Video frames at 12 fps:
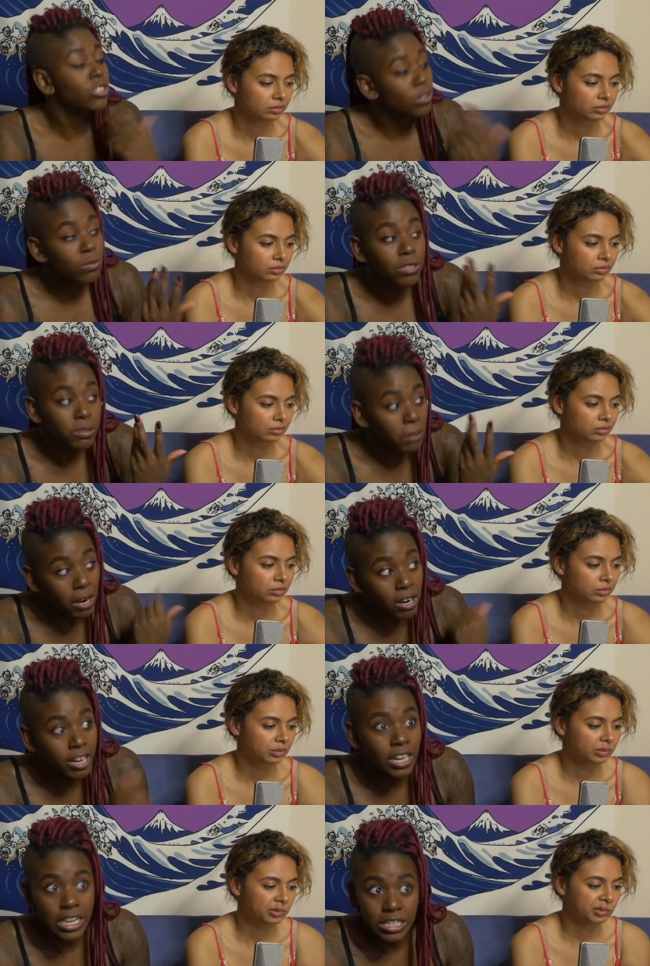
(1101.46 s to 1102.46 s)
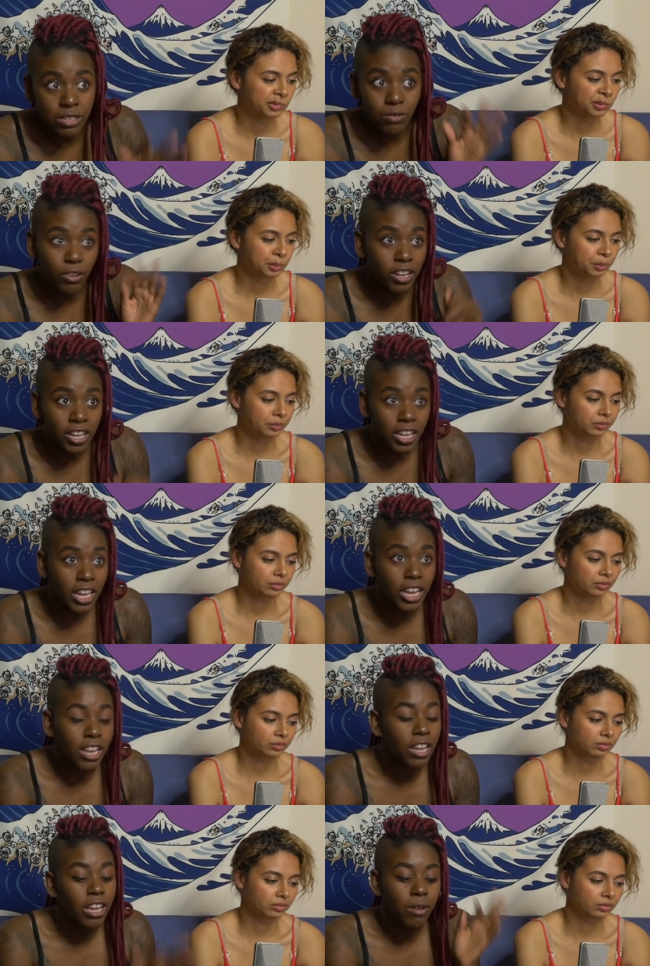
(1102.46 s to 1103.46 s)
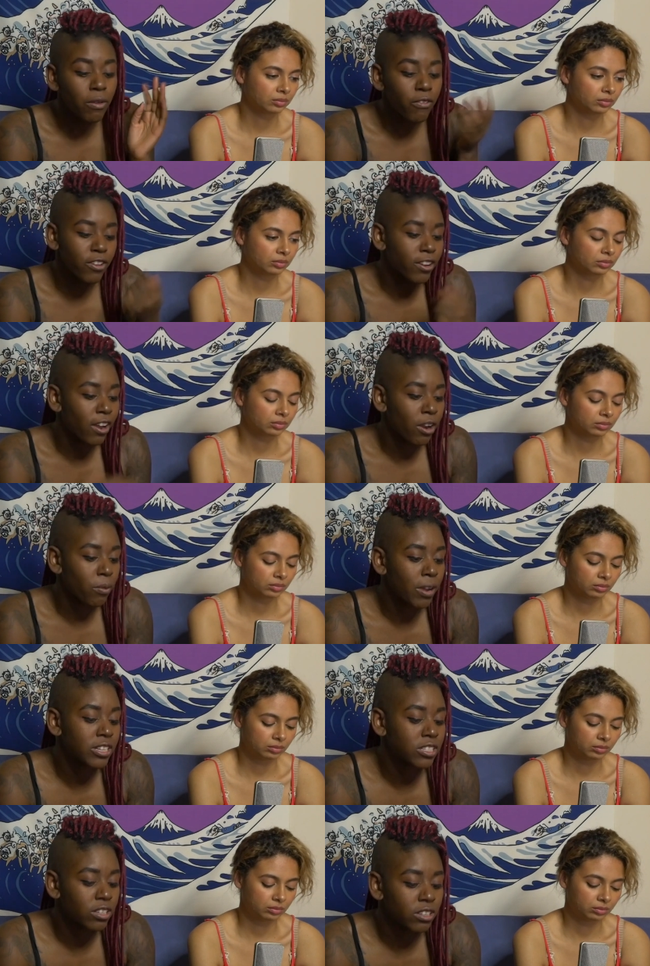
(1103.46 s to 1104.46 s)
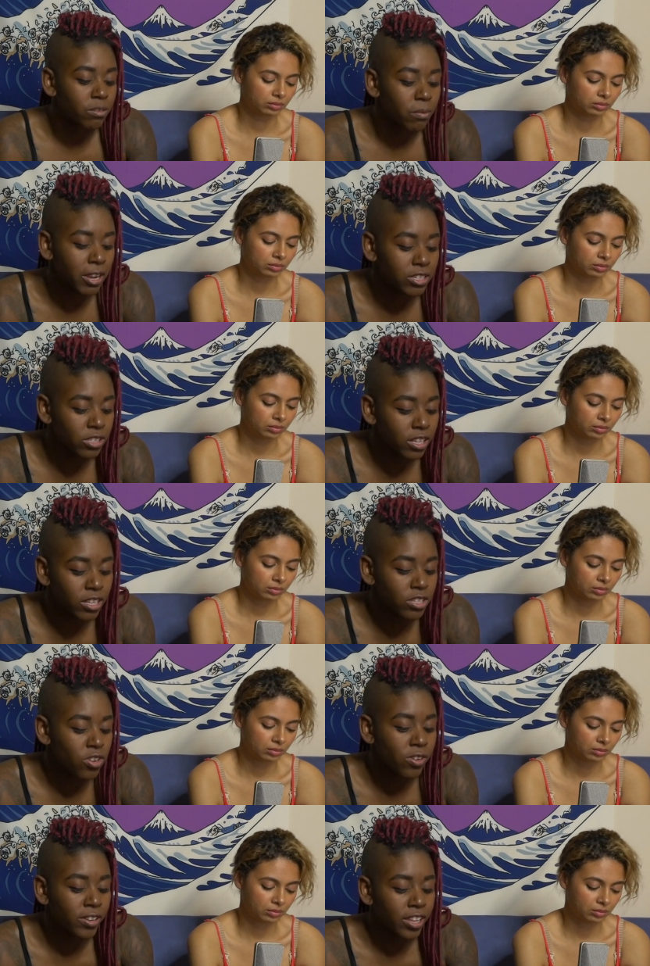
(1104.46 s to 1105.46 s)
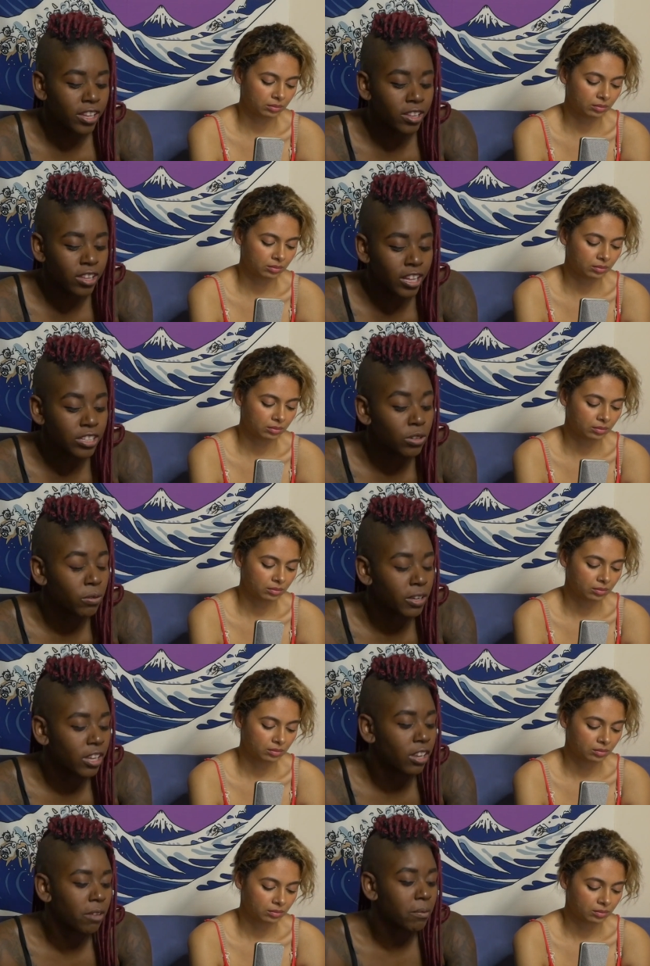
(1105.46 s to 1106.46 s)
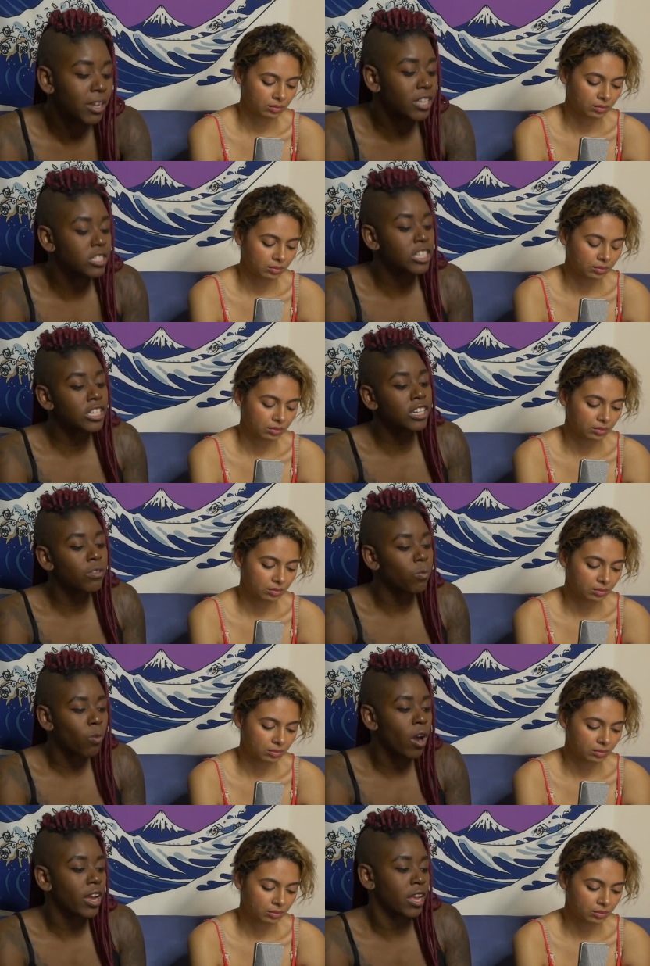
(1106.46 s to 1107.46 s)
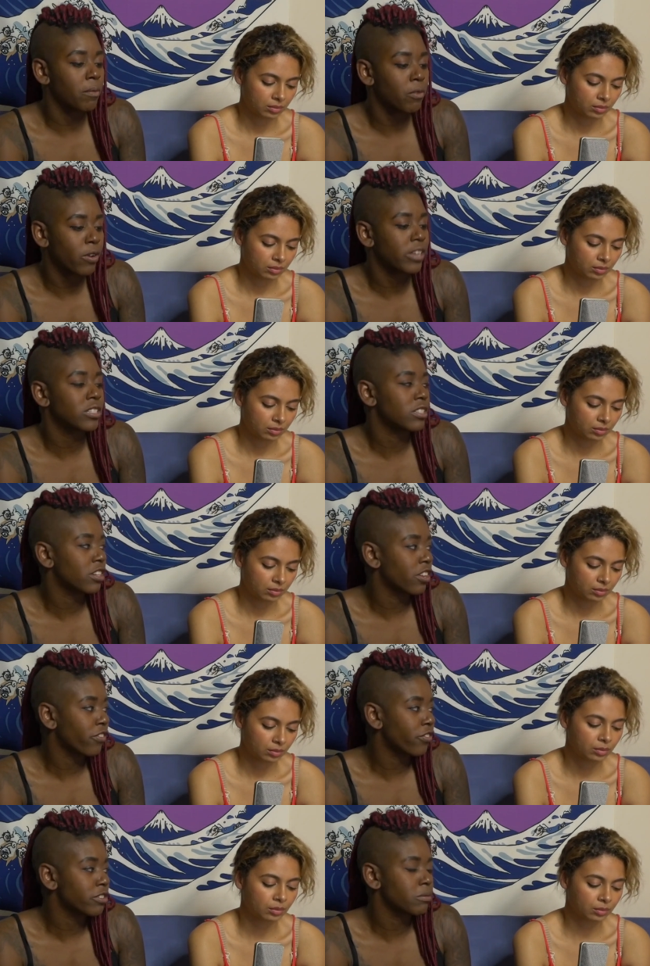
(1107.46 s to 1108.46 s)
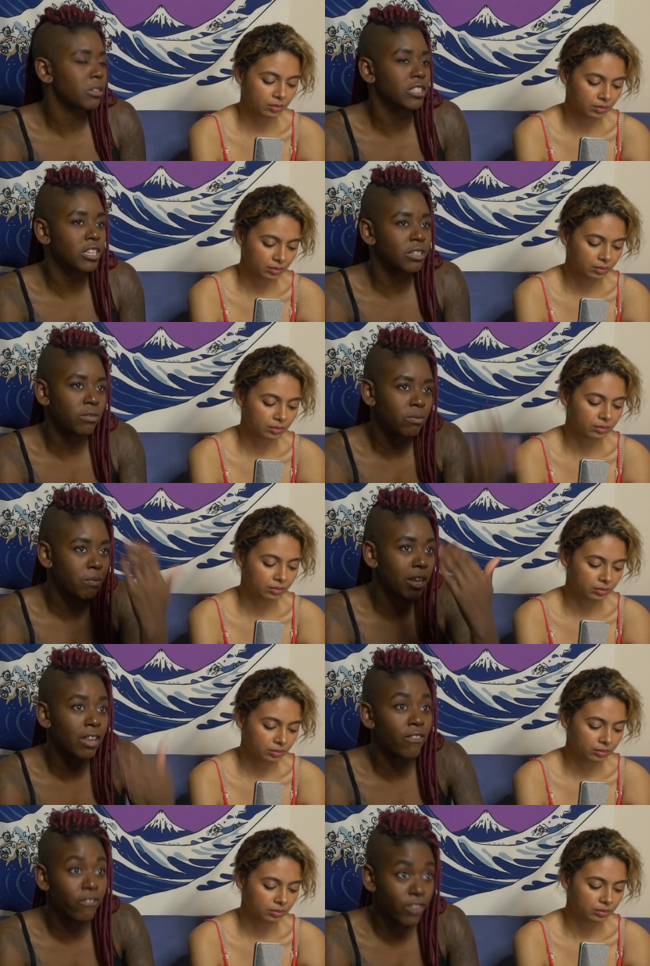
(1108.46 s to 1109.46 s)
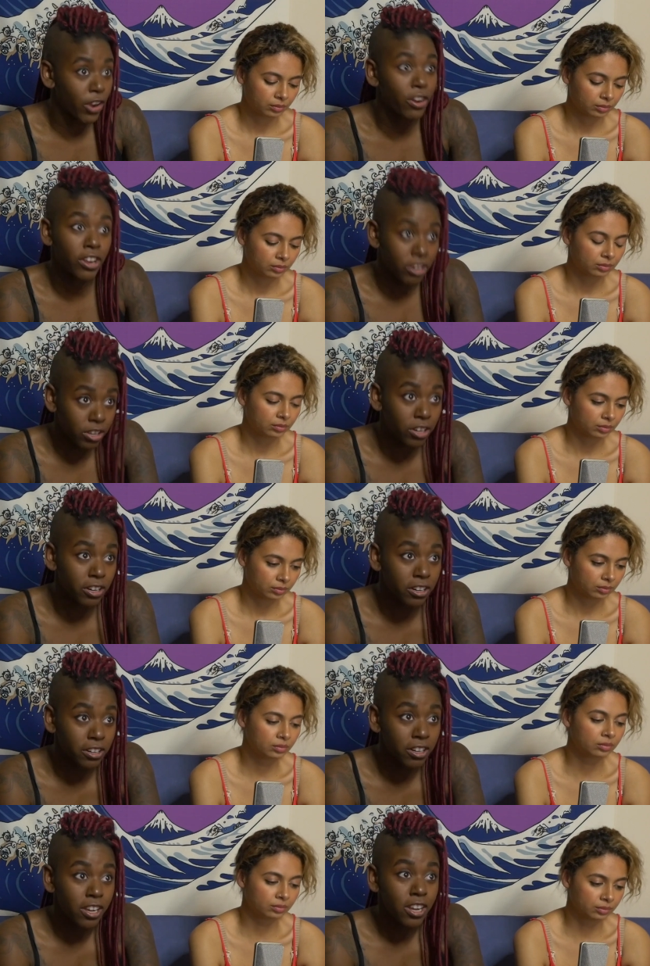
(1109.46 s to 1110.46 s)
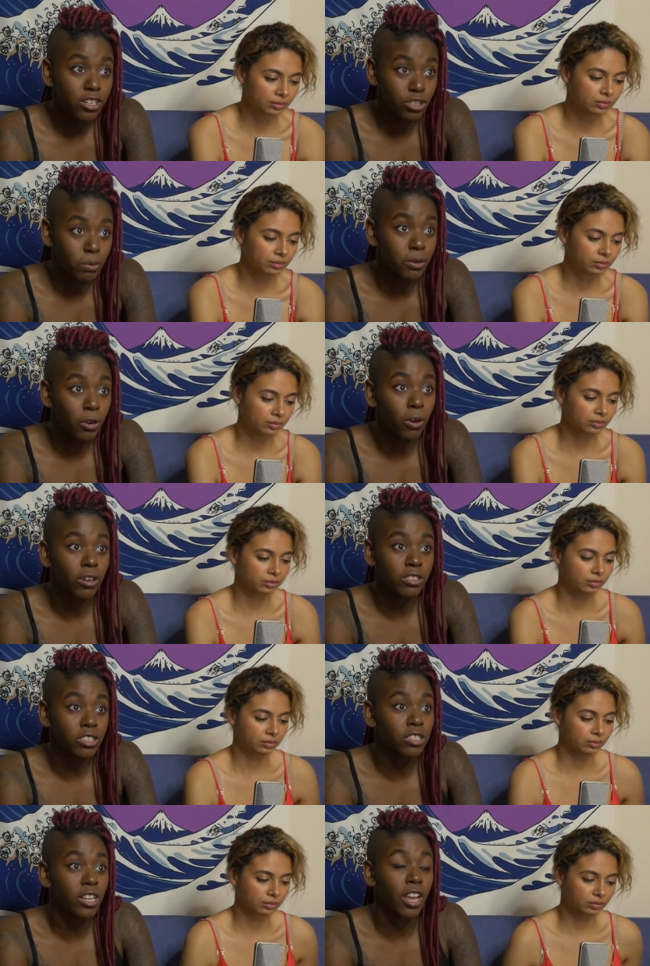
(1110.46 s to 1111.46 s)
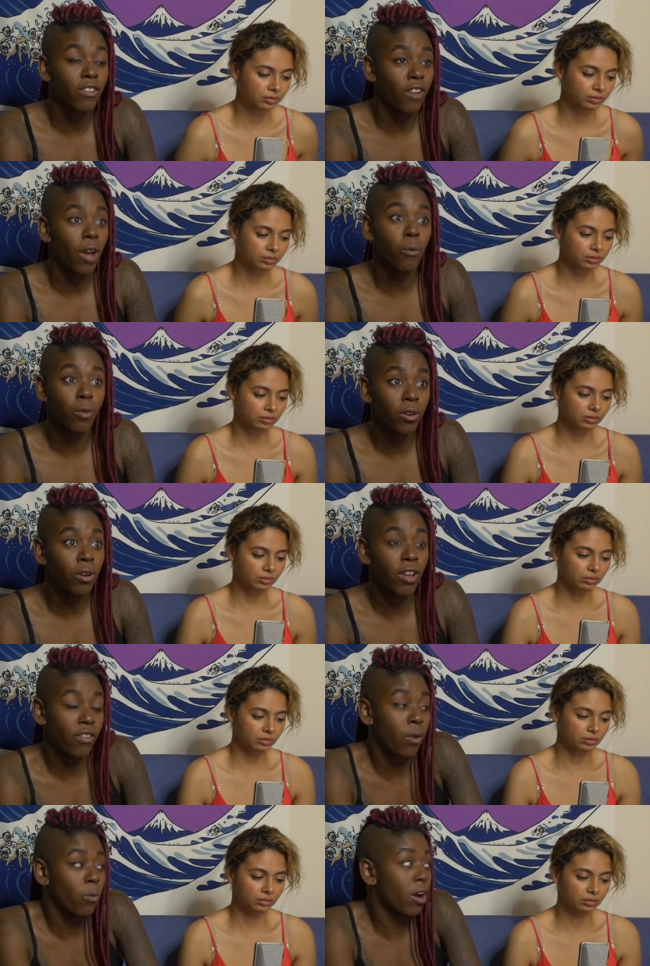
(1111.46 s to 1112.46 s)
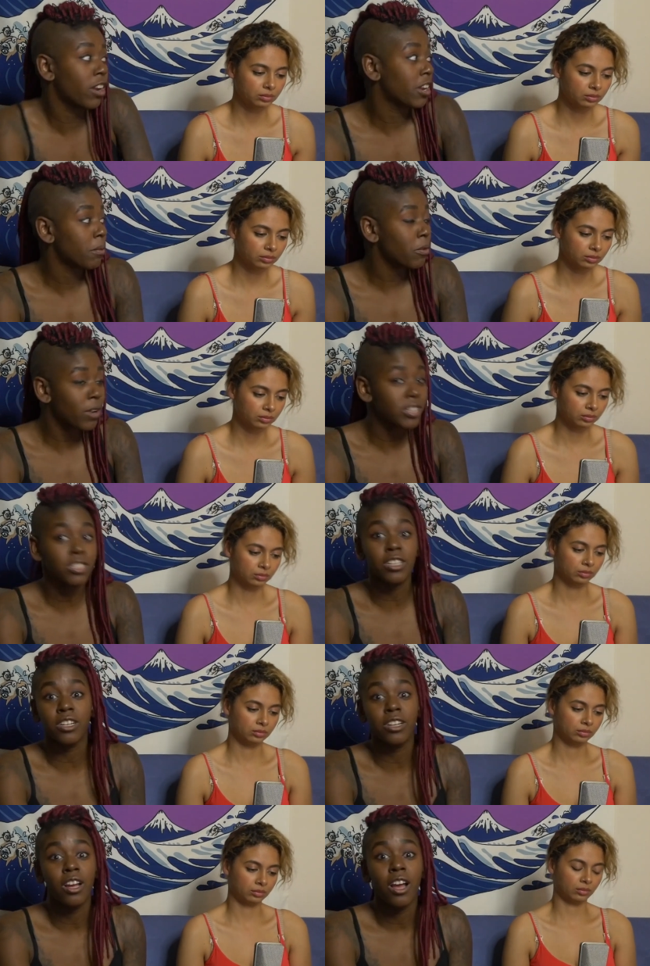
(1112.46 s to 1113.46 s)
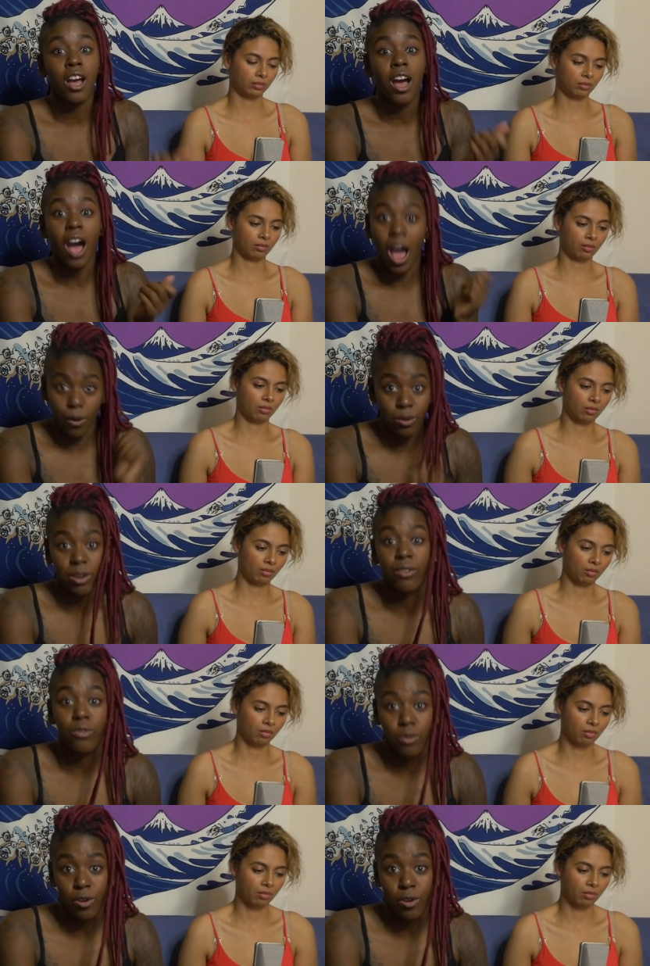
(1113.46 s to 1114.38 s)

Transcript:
Speaker 1: so smart and he's a freaking king. He will figure out a way to make so that they don't kill him because he didn't want him arrested in the first place. He made that very clear mm-hmm. to Bjorn. It's it's like if I would if I wanted him arrested, I would have